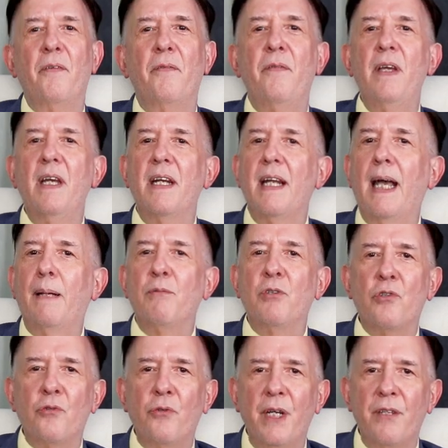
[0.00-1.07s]
Vietnam's
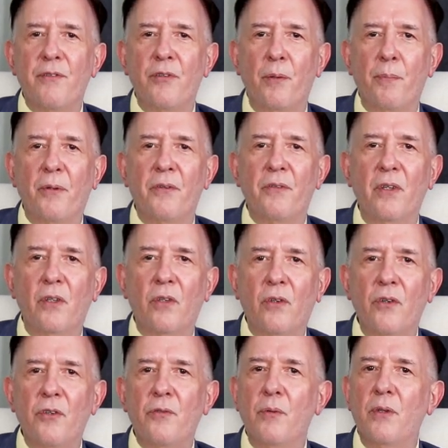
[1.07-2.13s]
trade surplus in
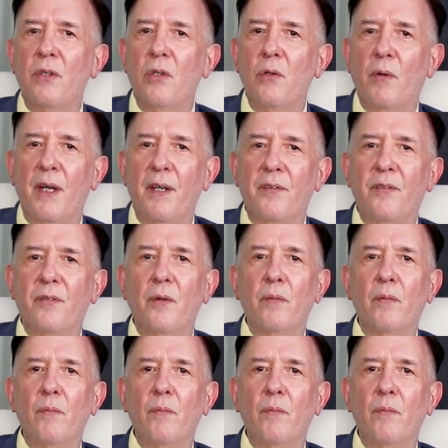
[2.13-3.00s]
goods with the US